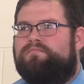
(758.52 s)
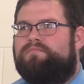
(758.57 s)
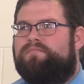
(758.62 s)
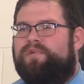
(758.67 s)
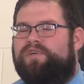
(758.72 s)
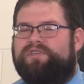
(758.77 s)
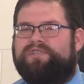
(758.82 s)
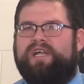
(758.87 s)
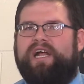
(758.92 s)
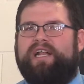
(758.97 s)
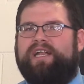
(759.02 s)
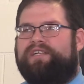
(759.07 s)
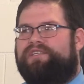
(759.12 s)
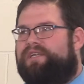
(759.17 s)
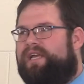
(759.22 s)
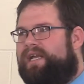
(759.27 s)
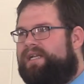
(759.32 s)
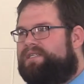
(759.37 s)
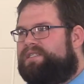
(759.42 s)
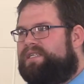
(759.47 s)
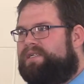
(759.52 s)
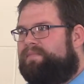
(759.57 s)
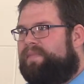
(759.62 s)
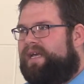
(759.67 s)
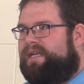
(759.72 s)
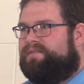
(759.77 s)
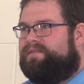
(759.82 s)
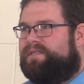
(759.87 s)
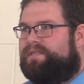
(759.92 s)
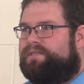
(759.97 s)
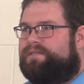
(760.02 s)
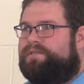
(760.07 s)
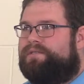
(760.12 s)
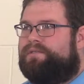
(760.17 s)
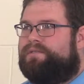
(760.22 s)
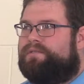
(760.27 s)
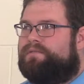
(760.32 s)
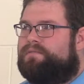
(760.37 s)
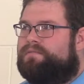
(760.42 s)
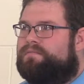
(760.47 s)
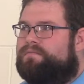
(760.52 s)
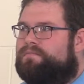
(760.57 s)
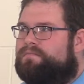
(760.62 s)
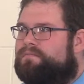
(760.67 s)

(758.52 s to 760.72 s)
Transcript: There's not a changing message. Yes.